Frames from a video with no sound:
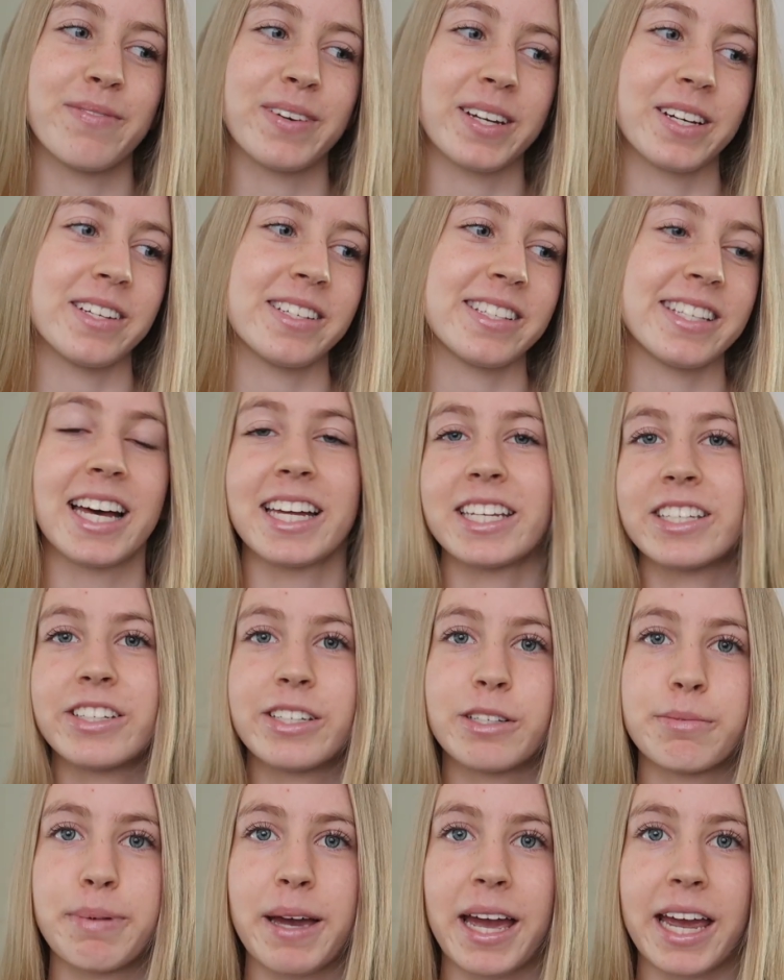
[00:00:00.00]
because that's
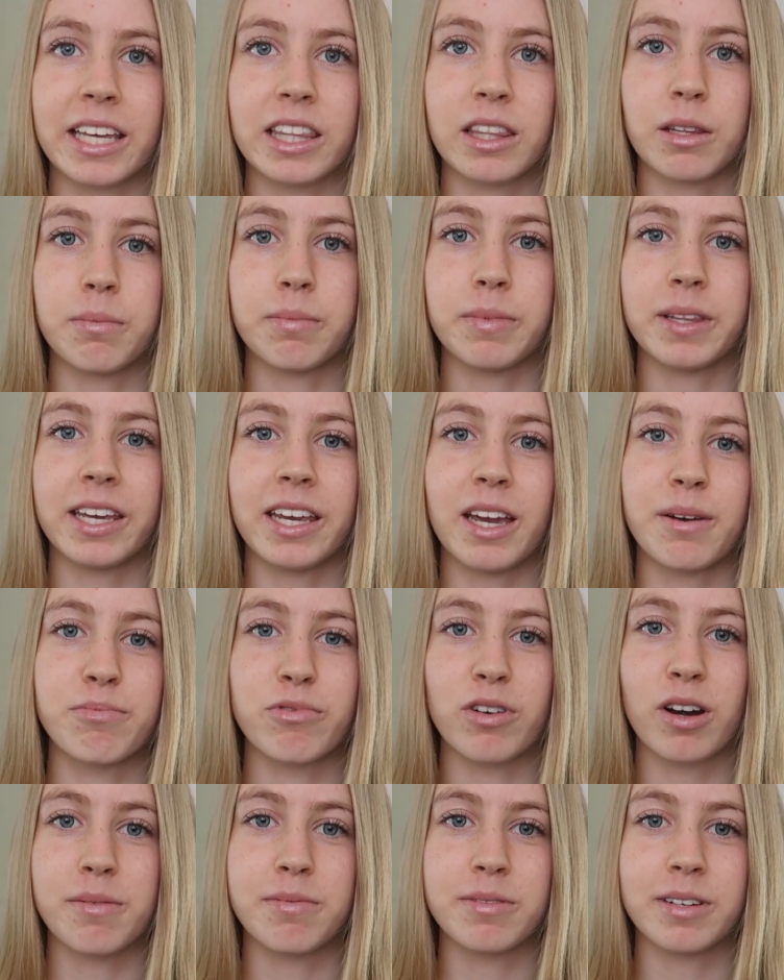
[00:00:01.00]
just paying them the
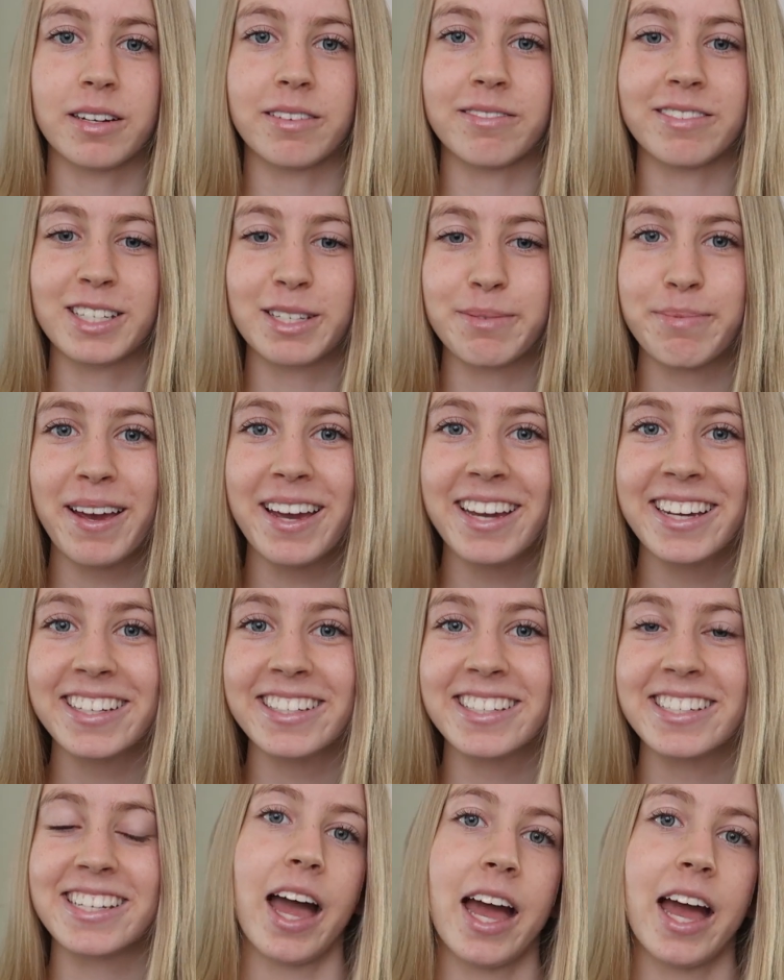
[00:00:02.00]
appropriate respect.